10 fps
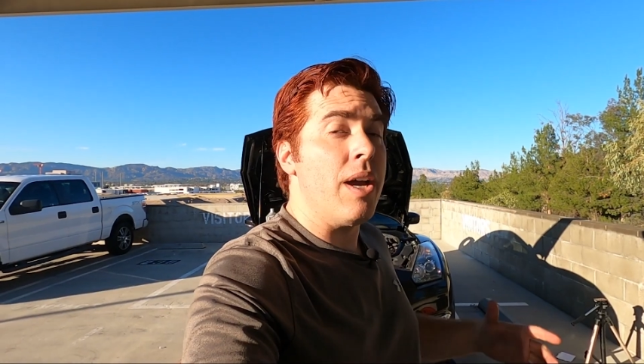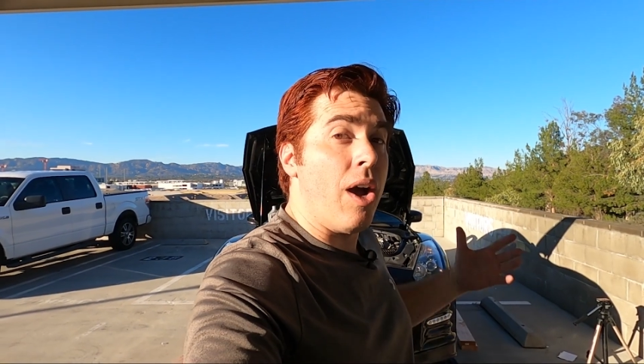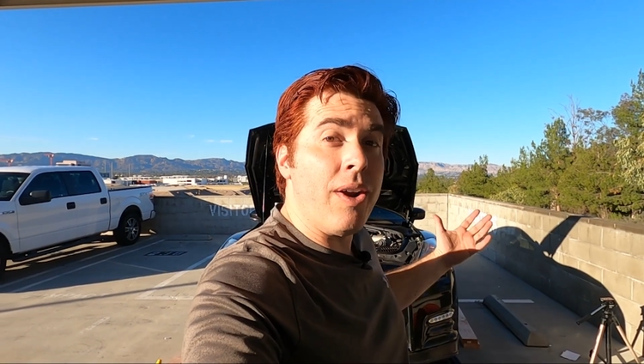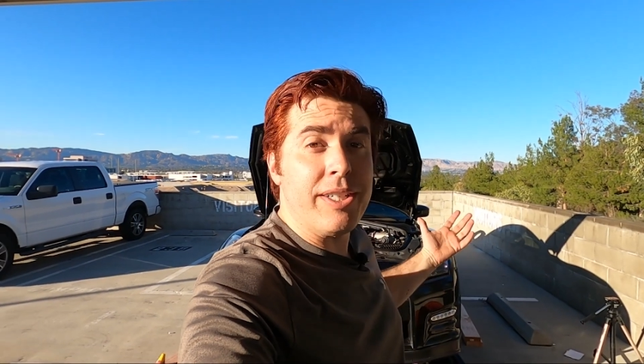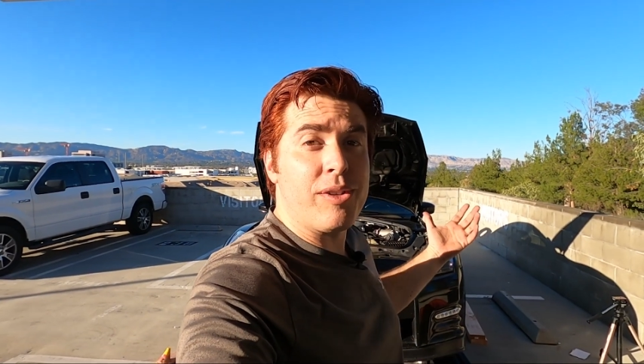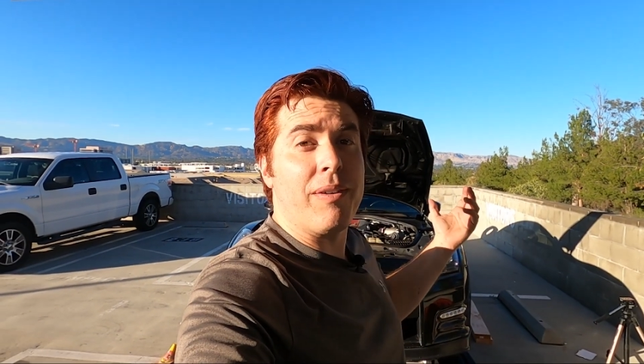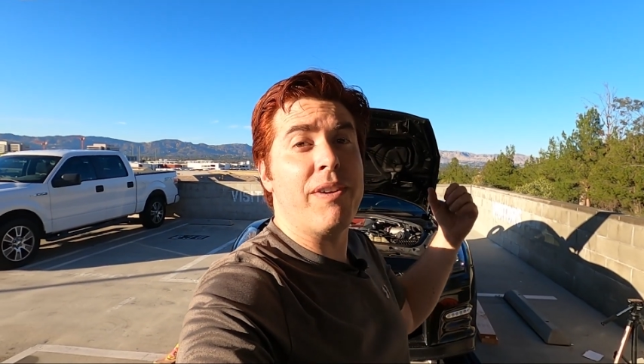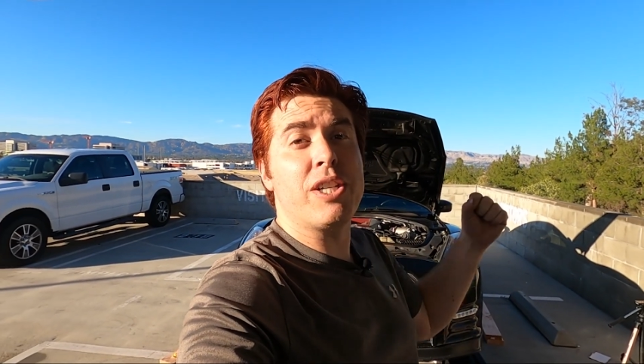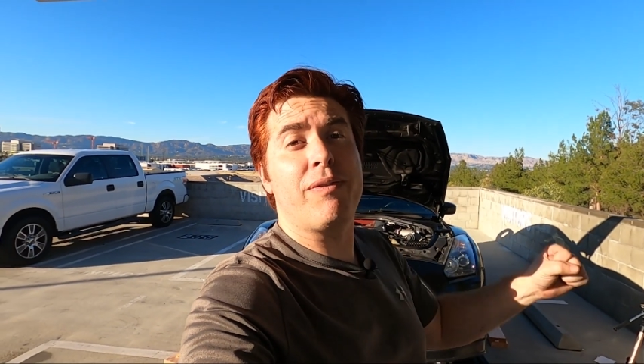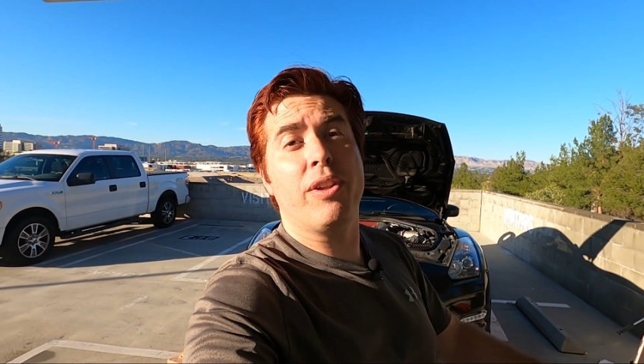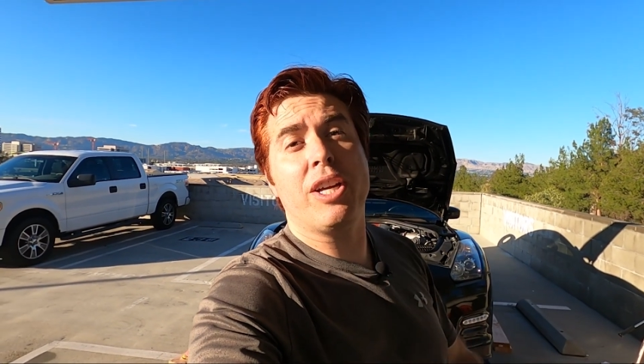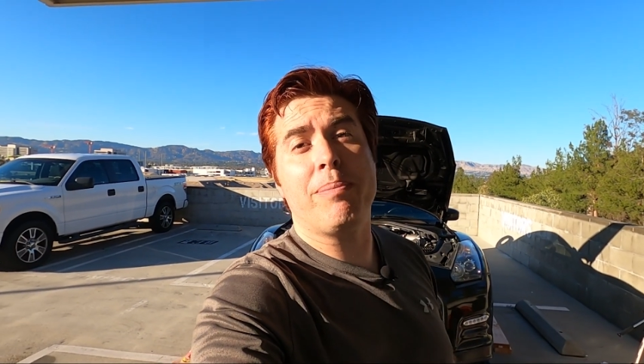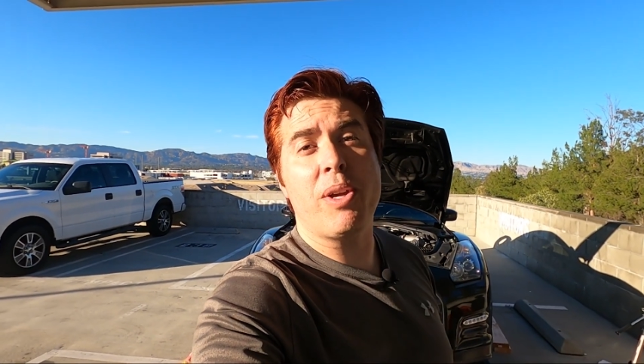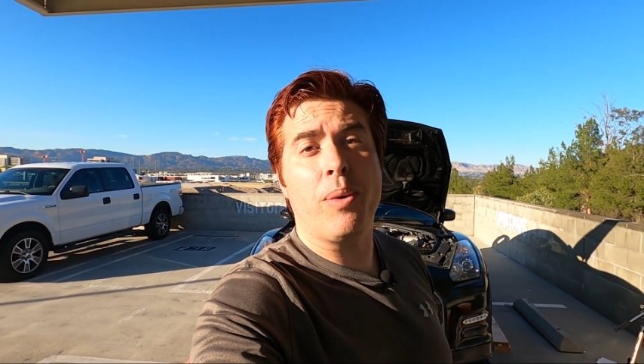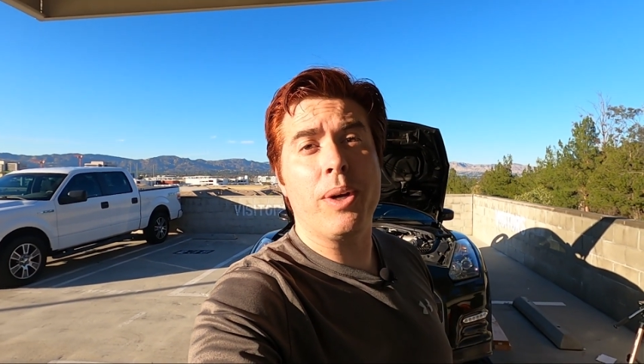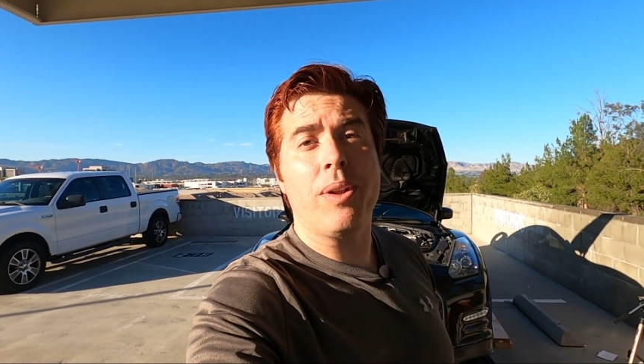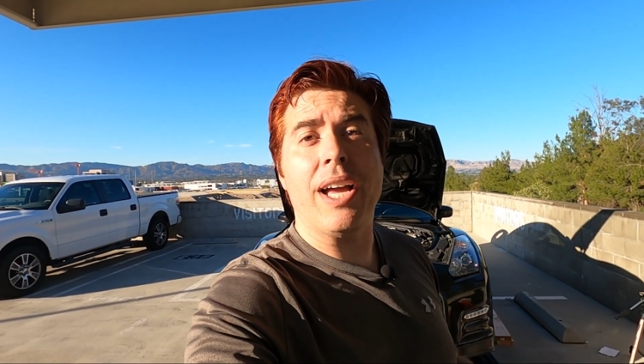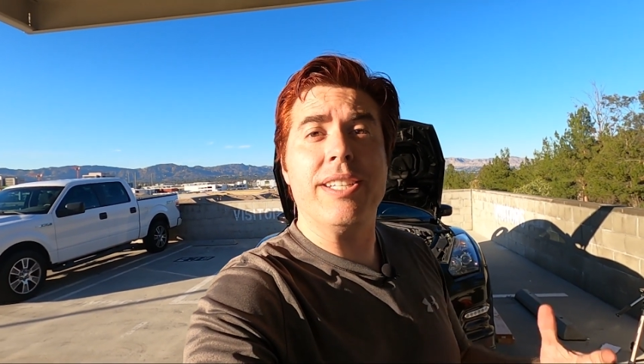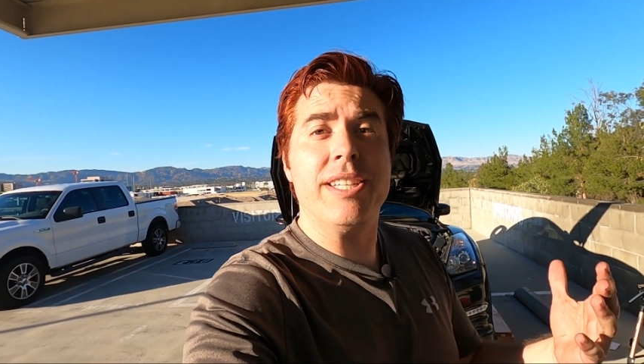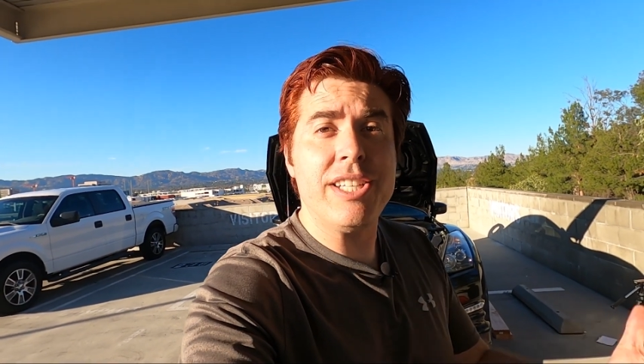All right, so I finished filling up the oil.
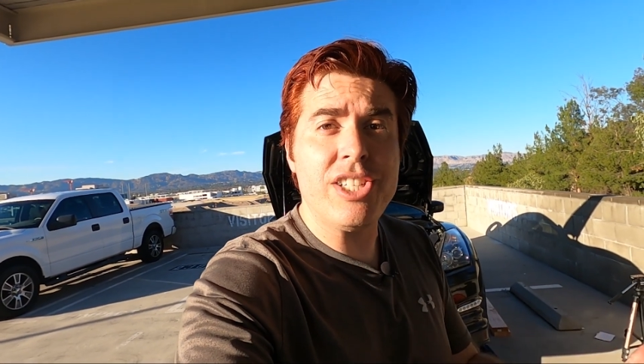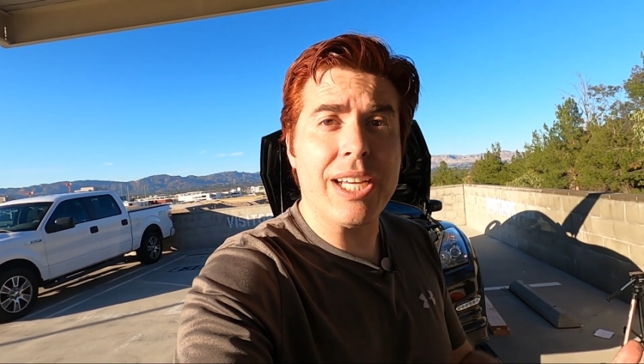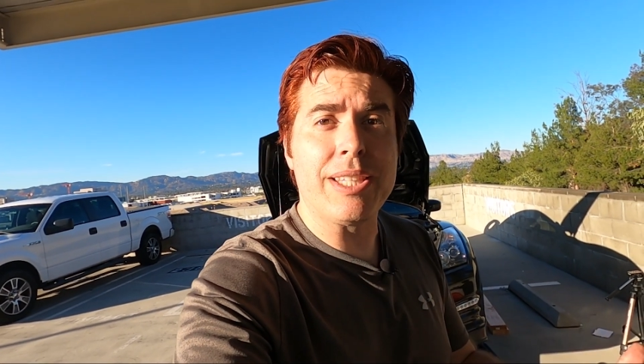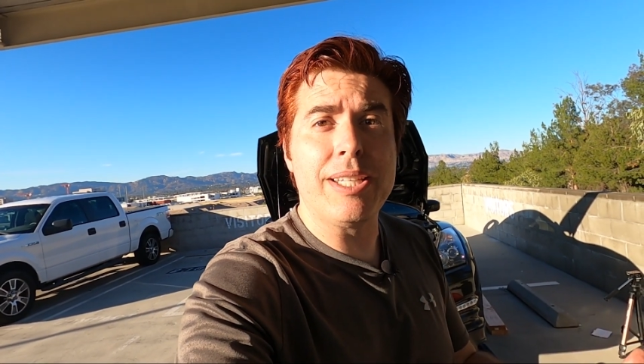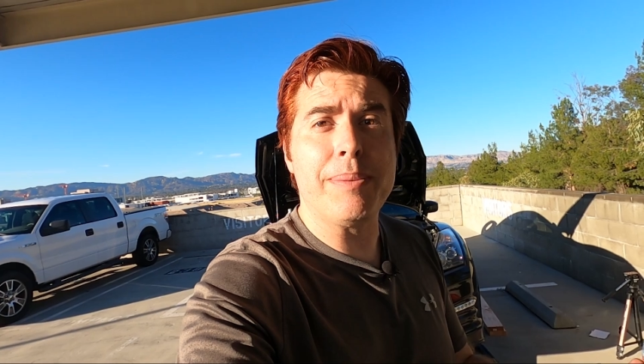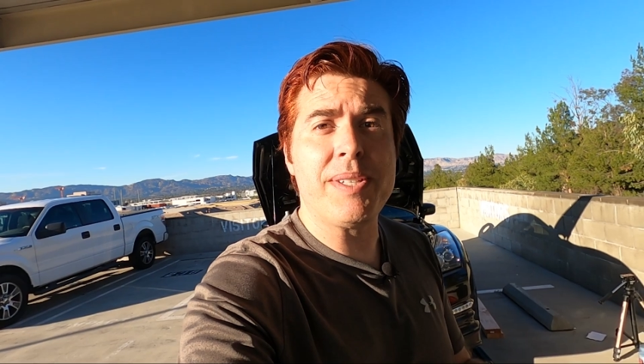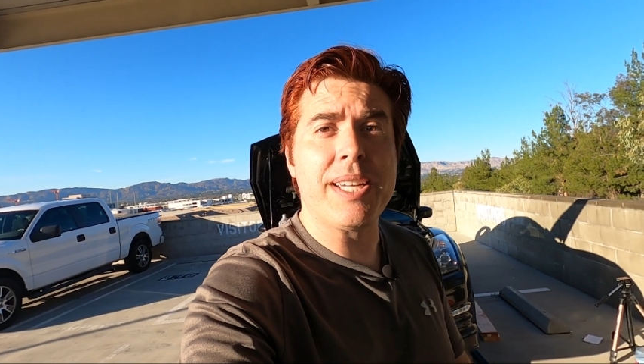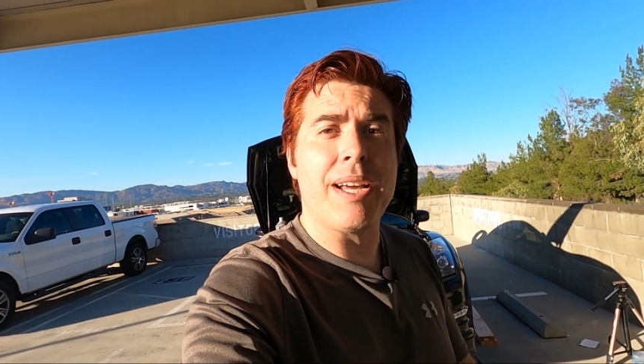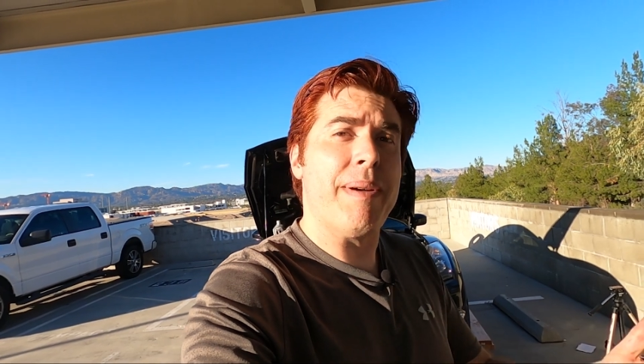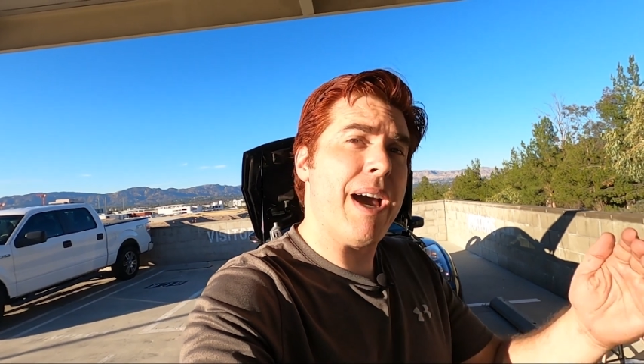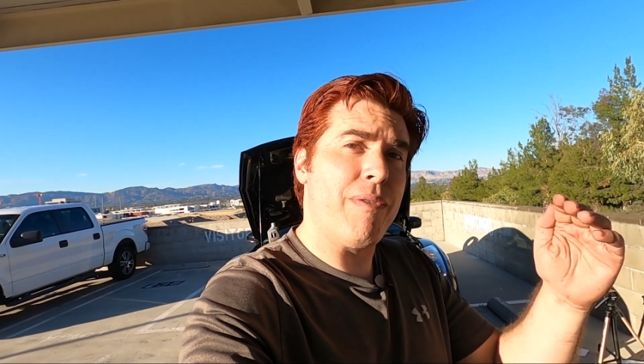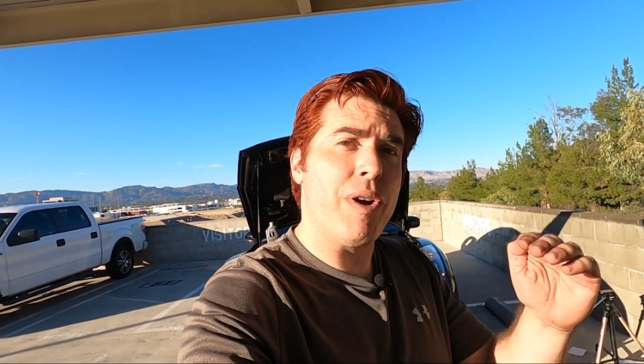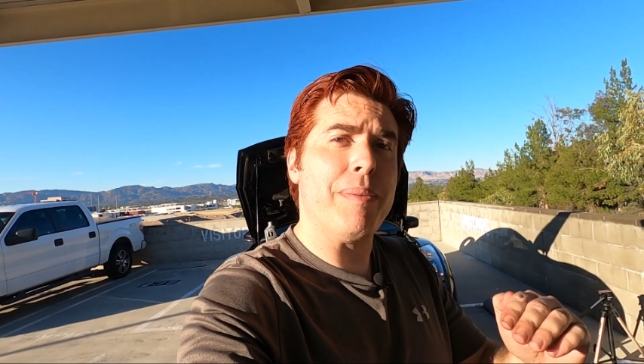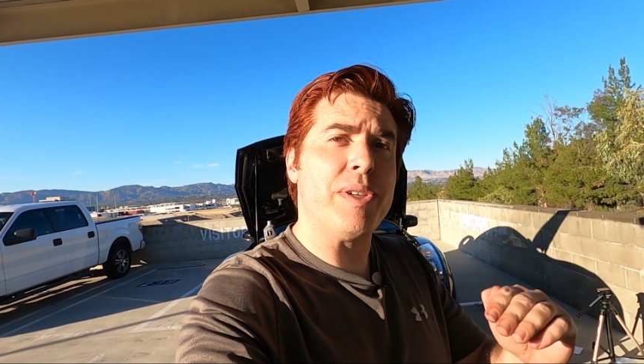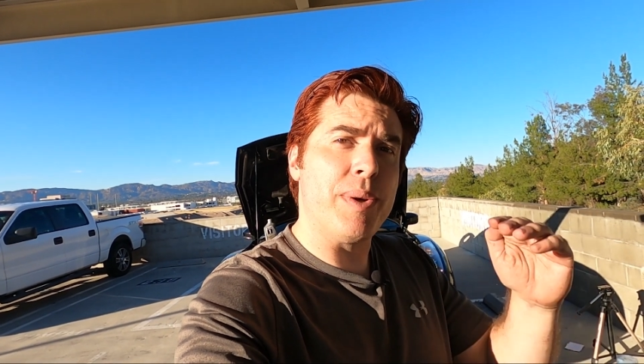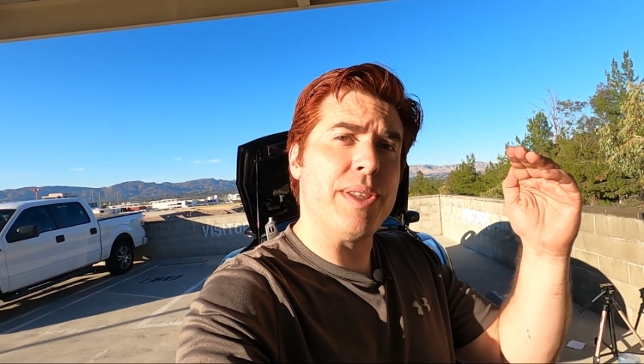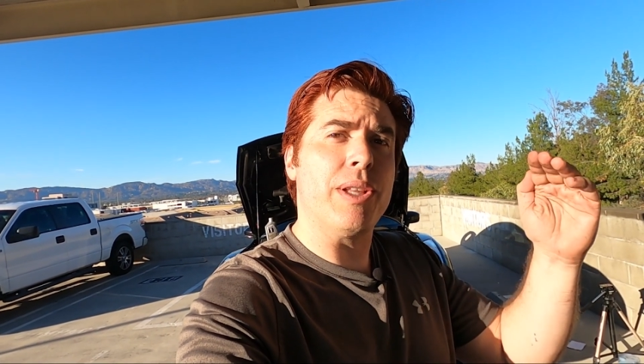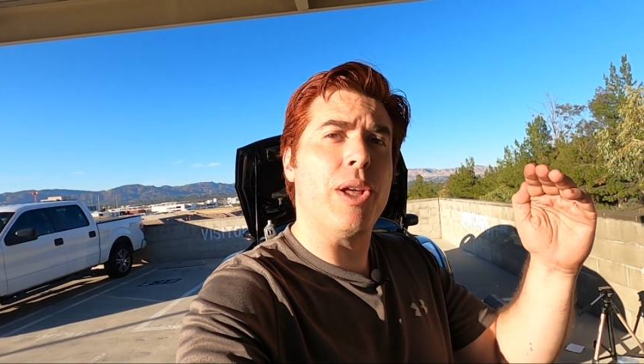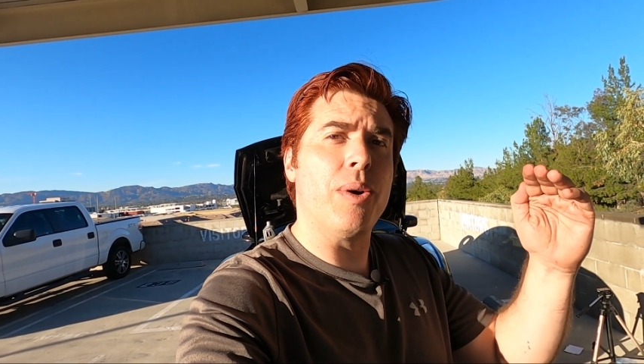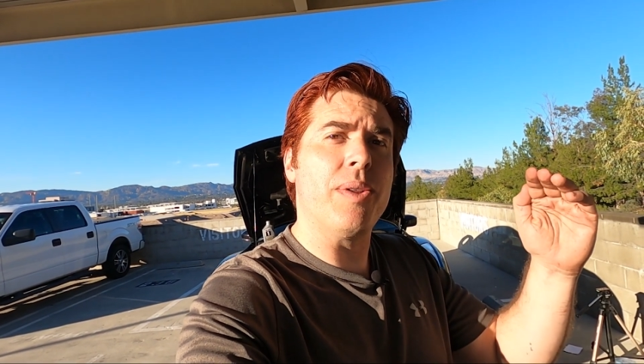I did check the dipstick. I'm halfway between
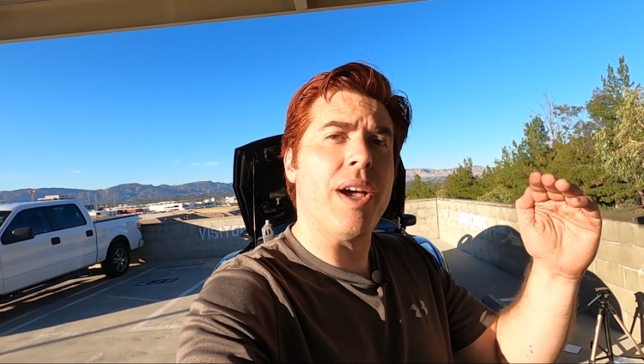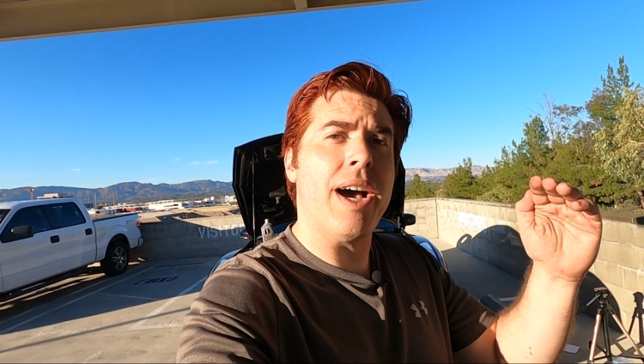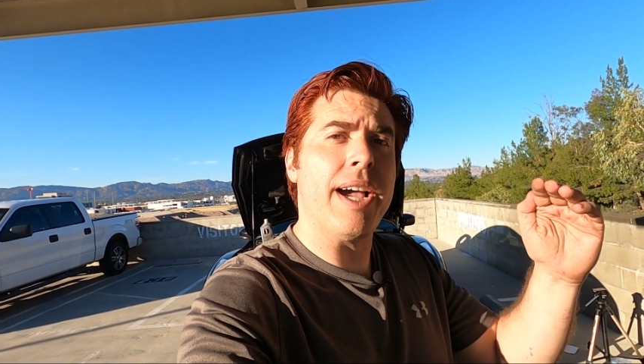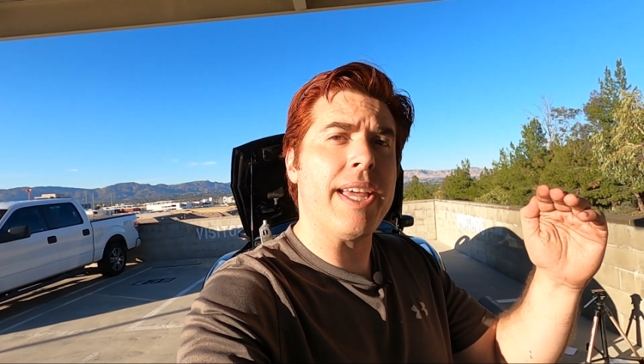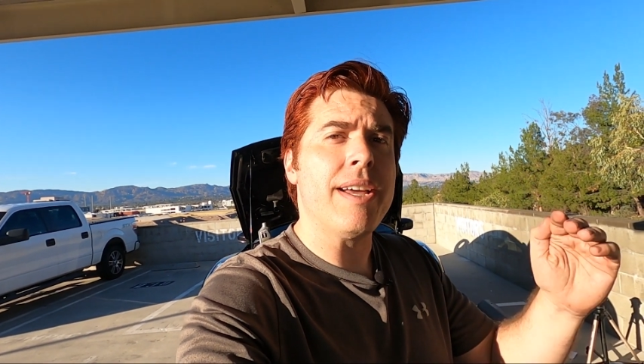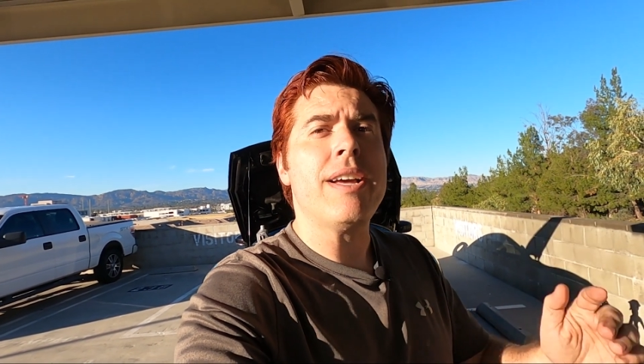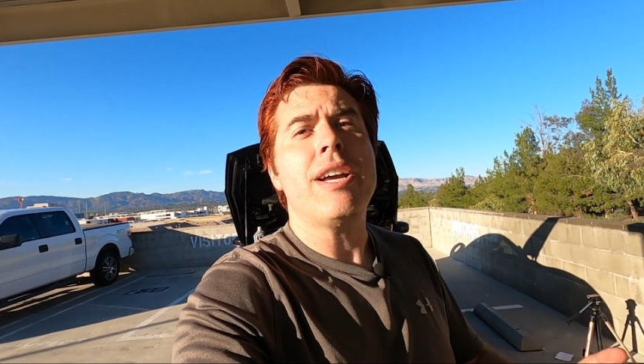the low and the high.